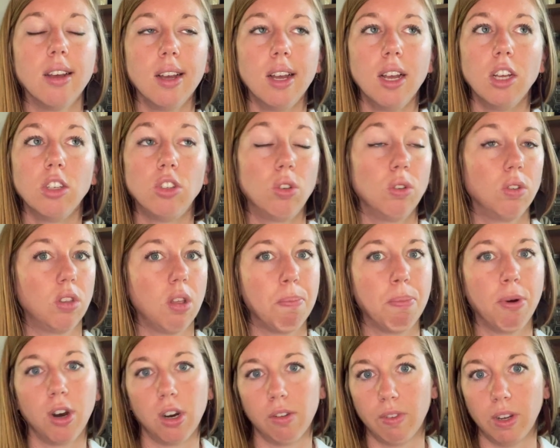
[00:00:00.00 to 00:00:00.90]
so it was the
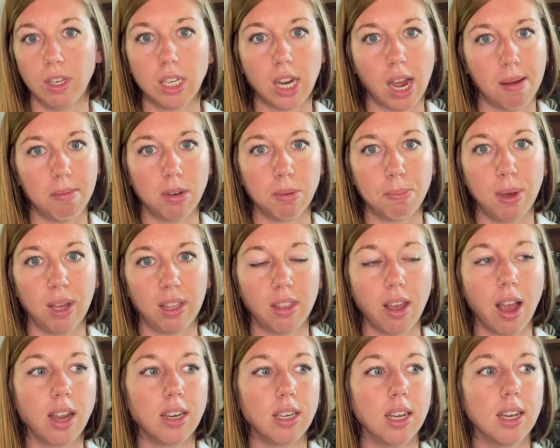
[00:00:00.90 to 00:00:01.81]
perfect time to pick
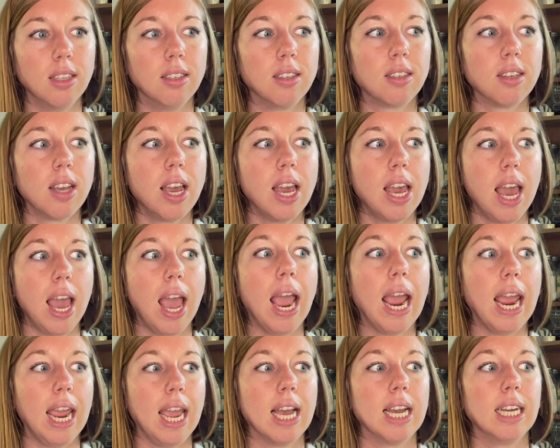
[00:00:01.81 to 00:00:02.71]
the onions,
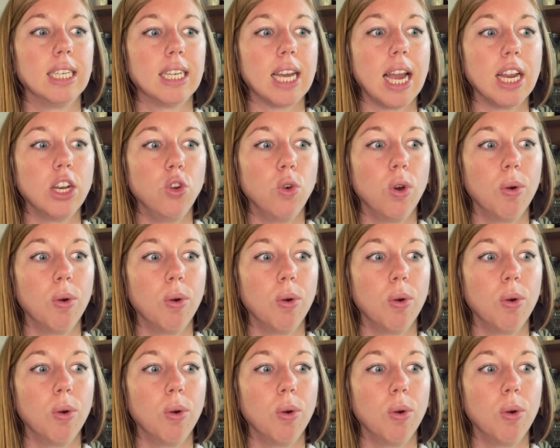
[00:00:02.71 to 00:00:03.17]
and I knew it